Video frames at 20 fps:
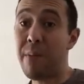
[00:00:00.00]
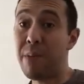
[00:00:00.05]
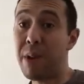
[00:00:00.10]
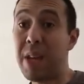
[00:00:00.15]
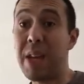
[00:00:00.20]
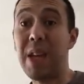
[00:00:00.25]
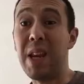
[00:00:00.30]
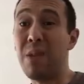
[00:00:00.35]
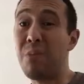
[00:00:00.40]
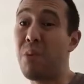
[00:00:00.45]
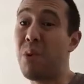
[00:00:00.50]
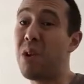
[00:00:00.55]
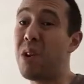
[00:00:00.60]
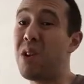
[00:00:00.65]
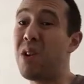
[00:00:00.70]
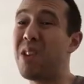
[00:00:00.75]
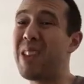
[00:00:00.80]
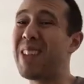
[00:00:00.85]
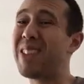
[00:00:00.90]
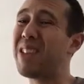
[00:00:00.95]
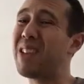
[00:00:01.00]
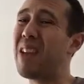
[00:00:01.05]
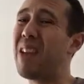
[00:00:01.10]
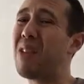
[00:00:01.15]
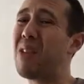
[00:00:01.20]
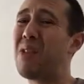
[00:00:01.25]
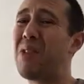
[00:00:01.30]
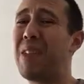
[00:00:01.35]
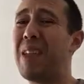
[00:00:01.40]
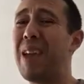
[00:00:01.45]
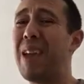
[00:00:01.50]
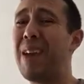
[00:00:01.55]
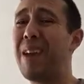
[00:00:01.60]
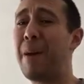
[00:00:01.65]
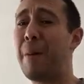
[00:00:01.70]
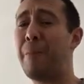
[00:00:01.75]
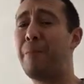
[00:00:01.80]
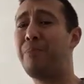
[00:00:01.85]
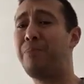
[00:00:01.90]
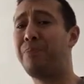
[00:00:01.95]
I've been eating pretty good. That's another
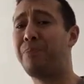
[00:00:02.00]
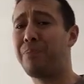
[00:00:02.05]
thing.